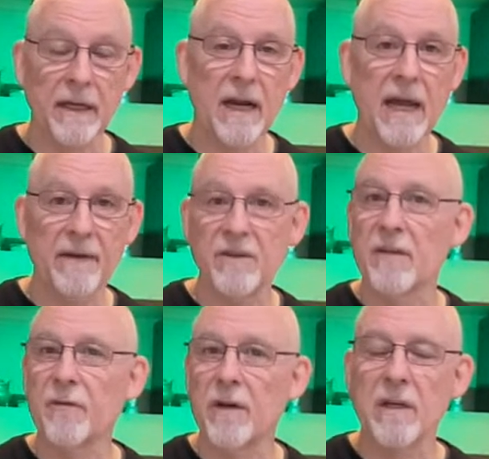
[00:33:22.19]
And I have
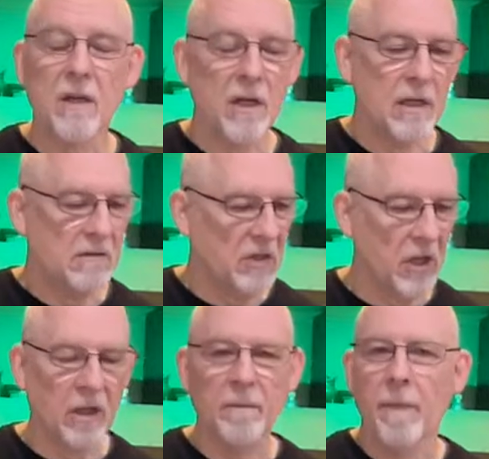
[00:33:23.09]
different
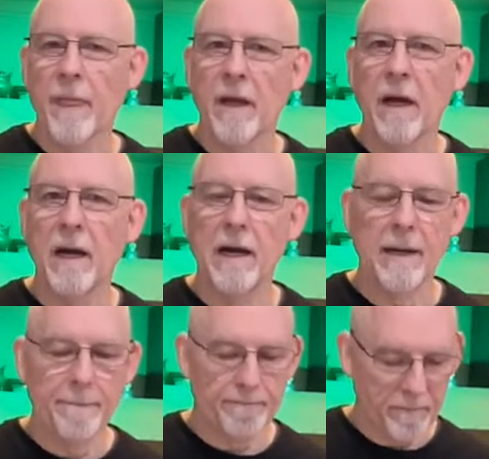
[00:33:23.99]
little
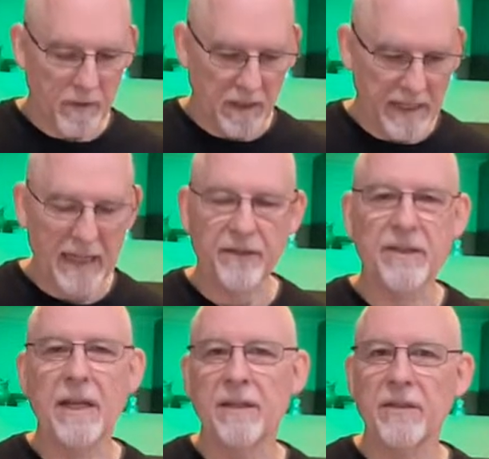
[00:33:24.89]

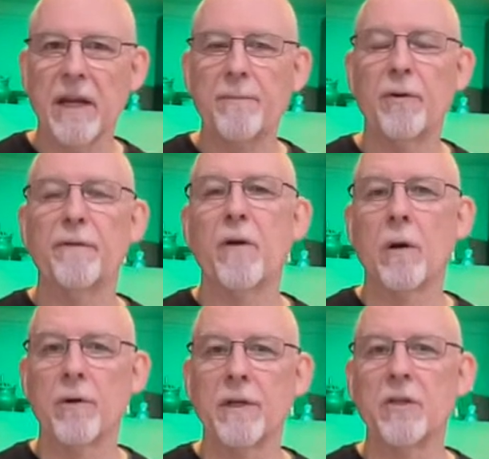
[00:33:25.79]
calisthenics that I put
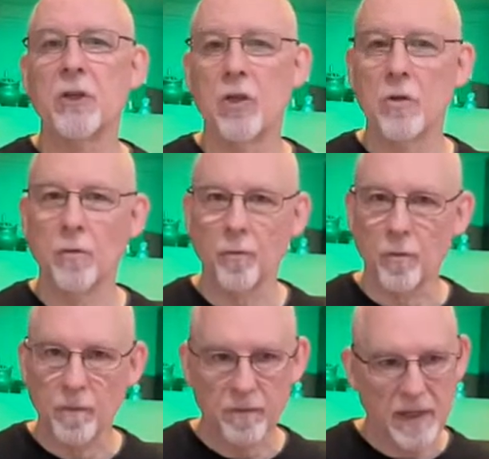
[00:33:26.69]
forward
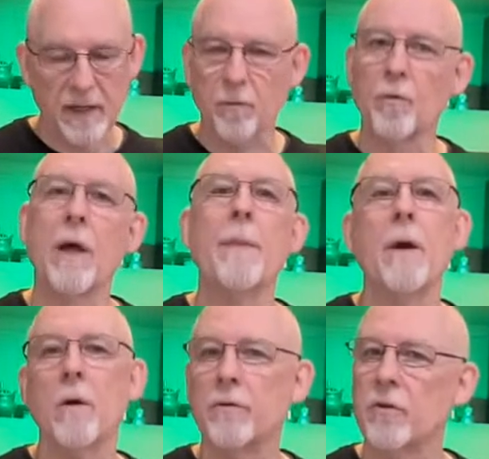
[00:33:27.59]
to kind of run
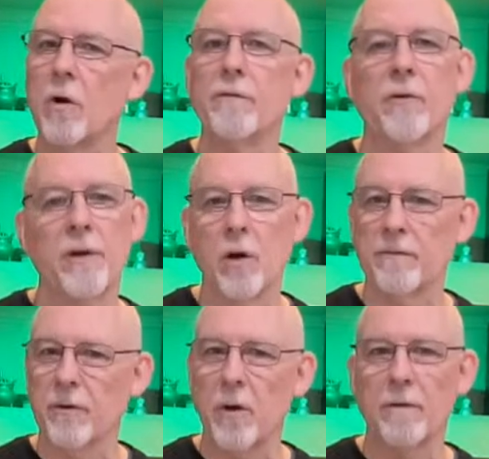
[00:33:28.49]
those over and
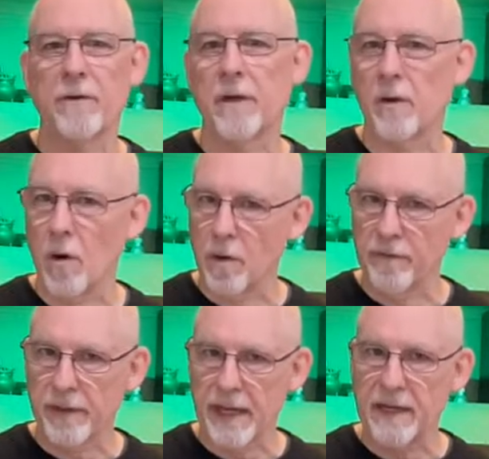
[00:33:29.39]
over and over and
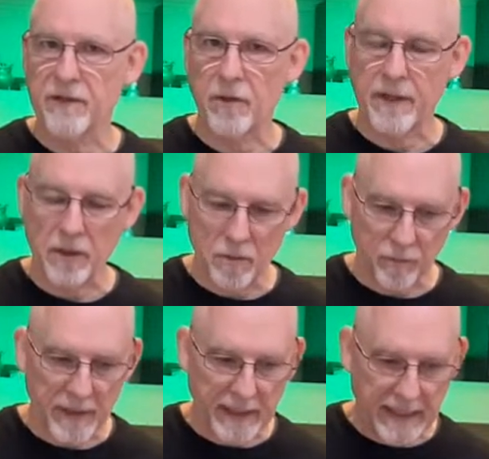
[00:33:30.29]
over again so that you
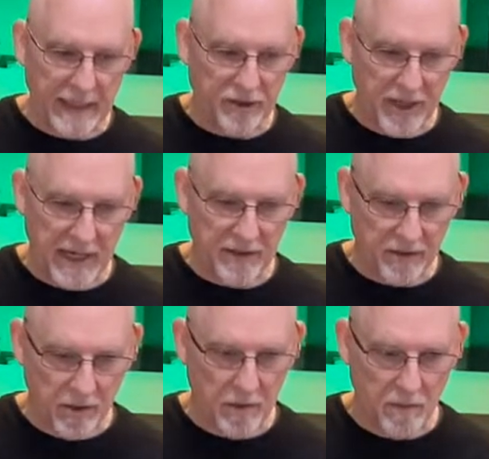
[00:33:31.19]
really get a chance
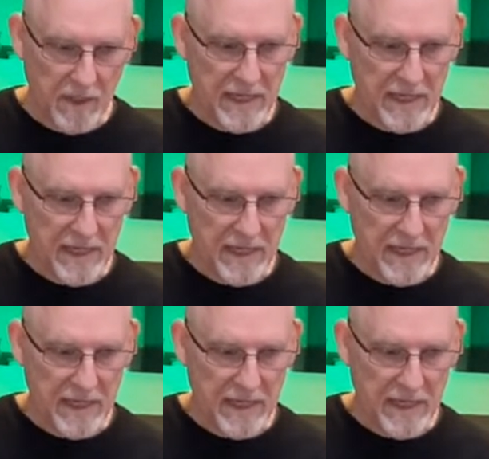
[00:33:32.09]
to